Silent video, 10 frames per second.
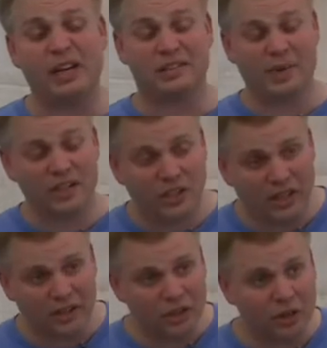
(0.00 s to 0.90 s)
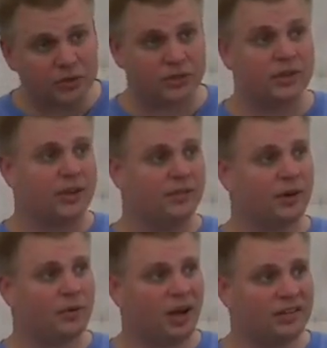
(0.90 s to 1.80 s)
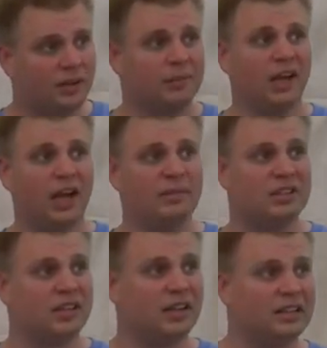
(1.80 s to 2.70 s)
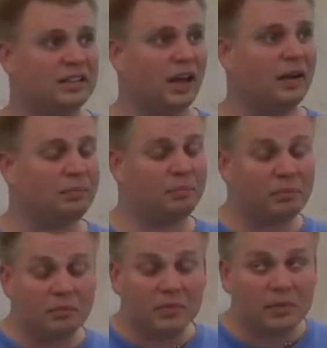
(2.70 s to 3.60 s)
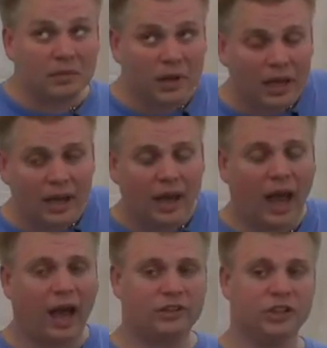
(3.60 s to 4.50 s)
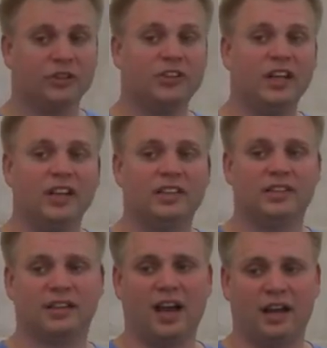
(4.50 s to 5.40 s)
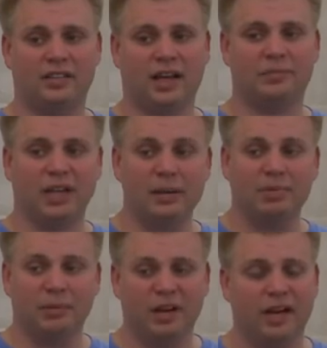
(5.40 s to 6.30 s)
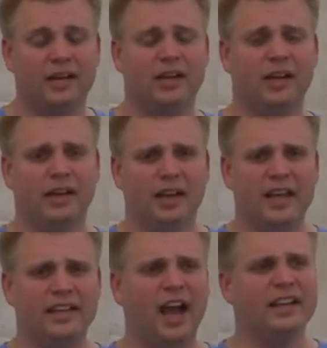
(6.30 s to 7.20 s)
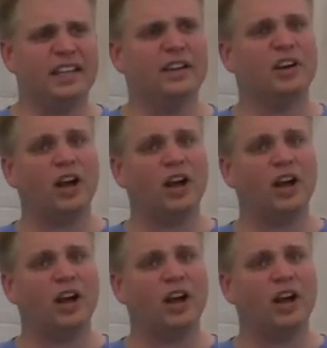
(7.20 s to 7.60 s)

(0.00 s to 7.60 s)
and it's been in use for quite some time. It's a it's a Uh, you'll see this concept implemented in the idea of a